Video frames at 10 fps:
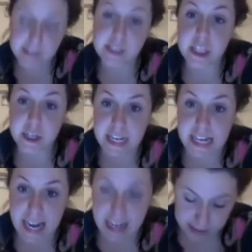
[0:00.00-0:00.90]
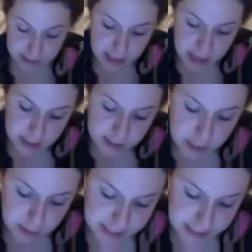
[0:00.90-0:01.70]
is 38. So